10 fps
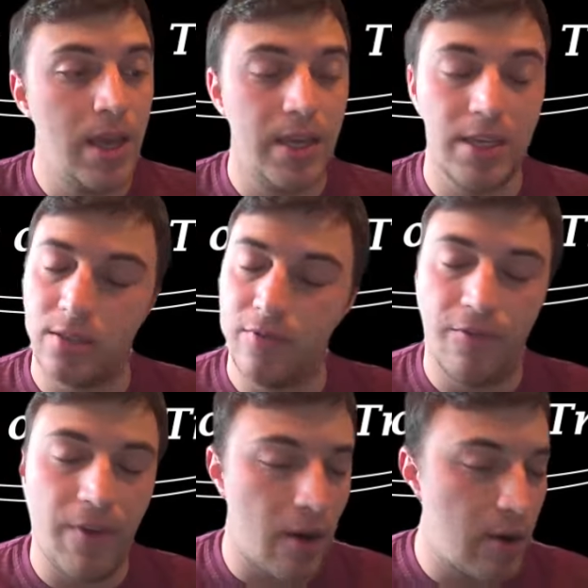He's
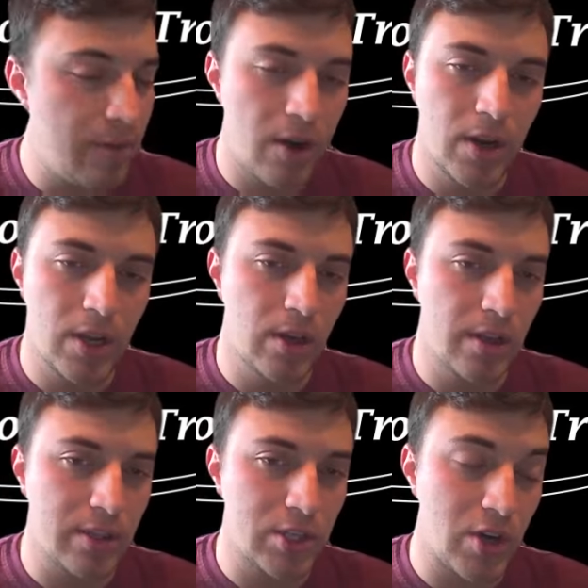very, very good
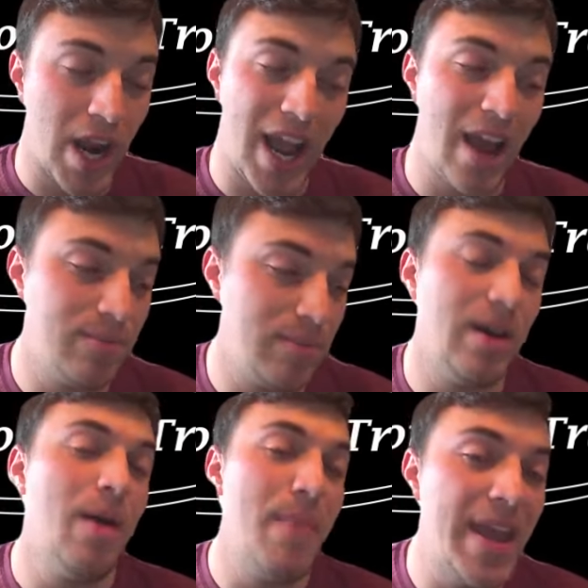at this track.
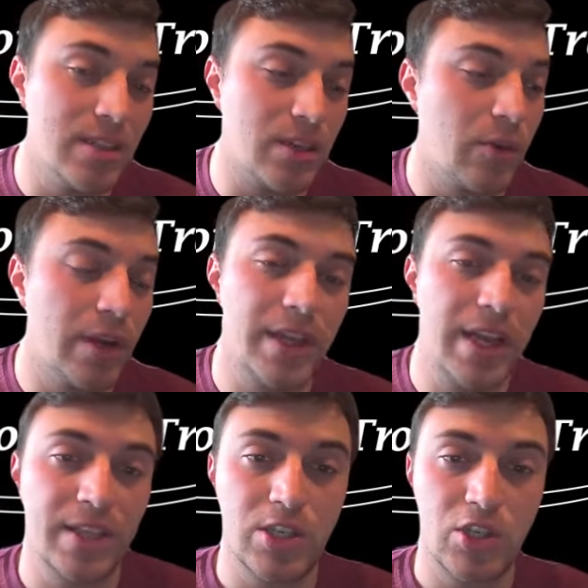Amazing, really,
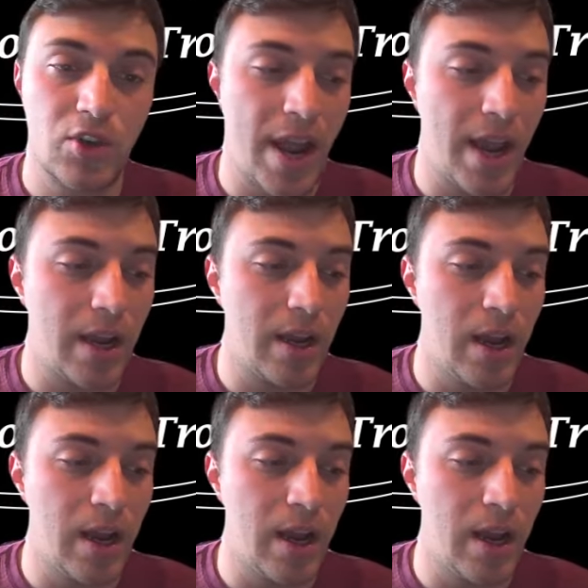at this track.